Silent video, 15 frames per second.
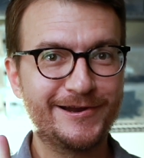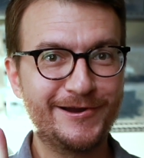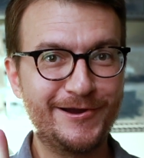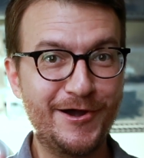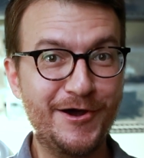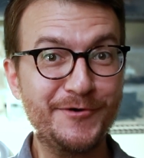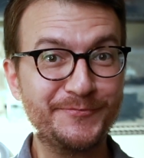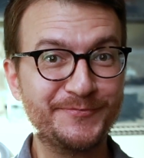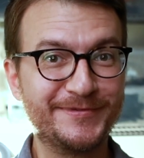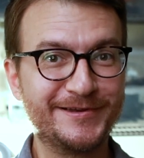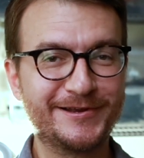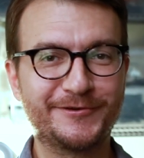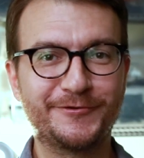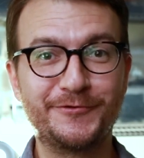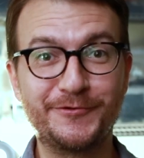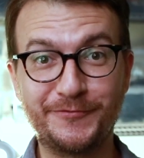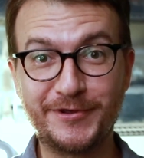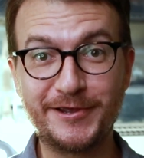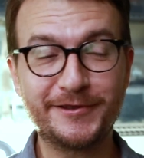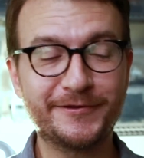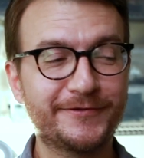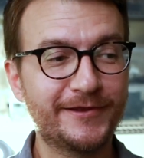Come to the
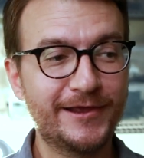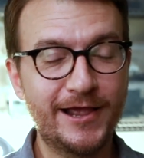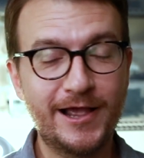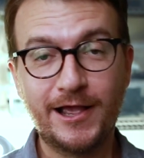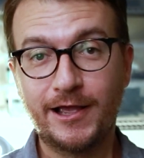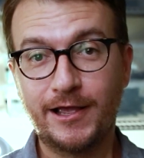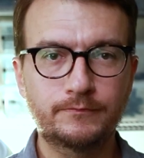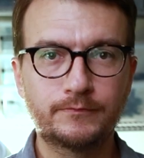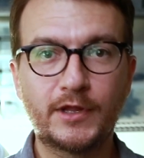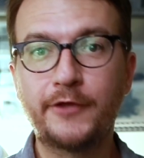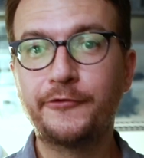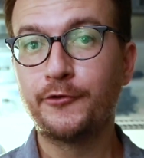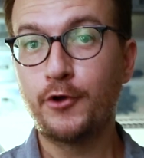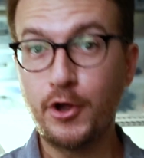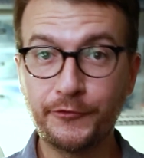event. So